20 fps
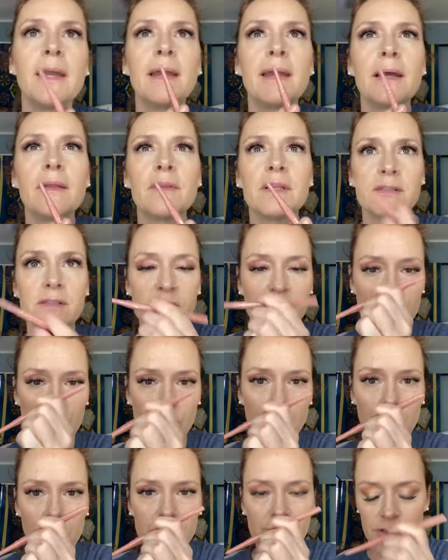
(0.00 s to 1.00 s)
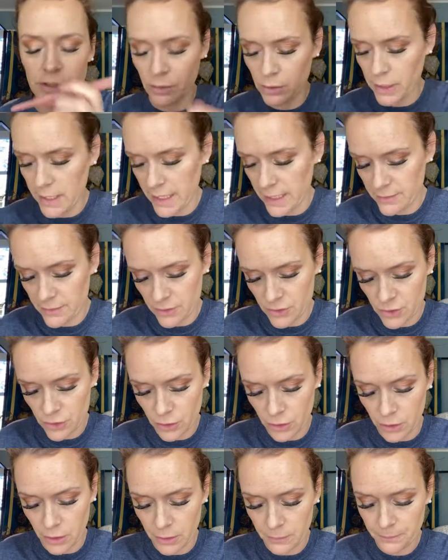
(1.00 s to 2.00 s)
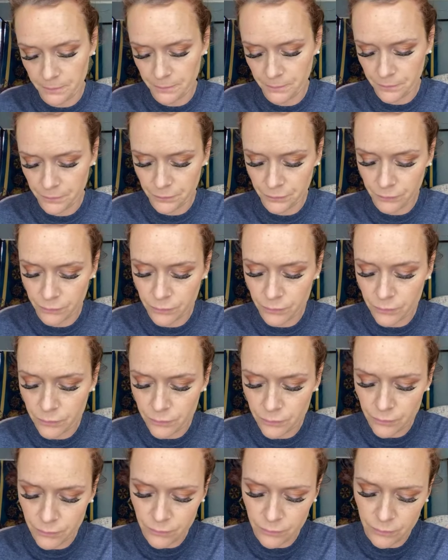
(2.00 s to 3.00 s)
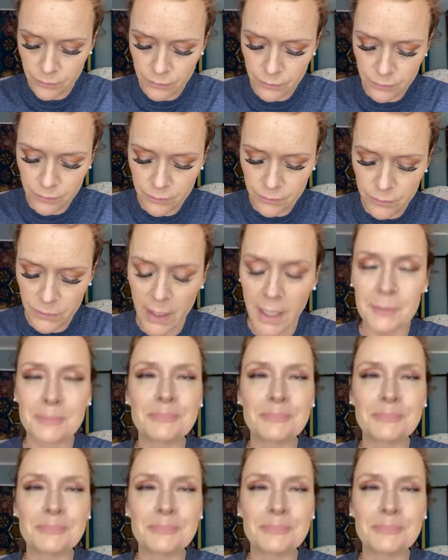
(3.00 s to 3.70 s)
This is sugar, zero eight sugar. Yeah.